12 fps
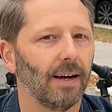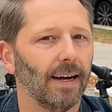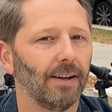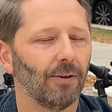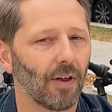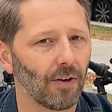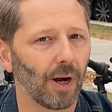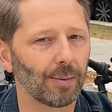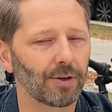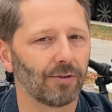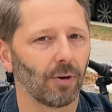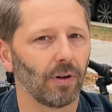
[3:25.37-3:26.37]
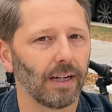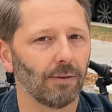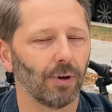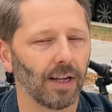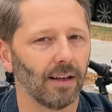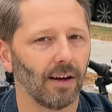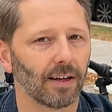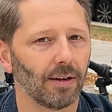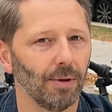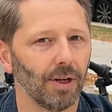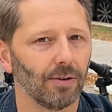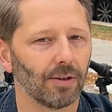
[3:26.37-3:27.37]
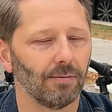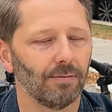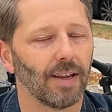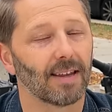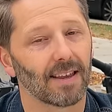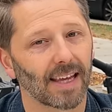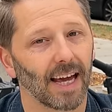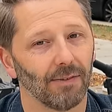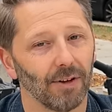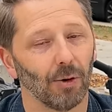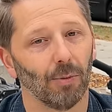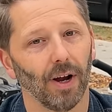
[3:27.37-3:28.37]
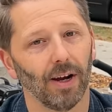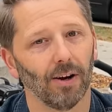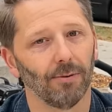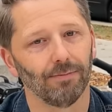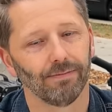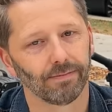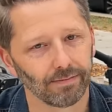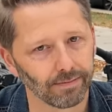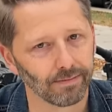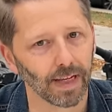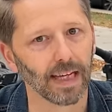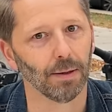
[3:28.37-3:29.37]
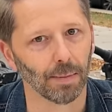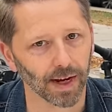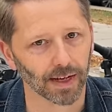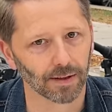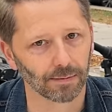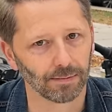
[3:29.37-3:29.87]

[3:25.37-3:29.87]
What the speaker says: And your other option for a really long commute, this is kind of a no-brainer, e-bike.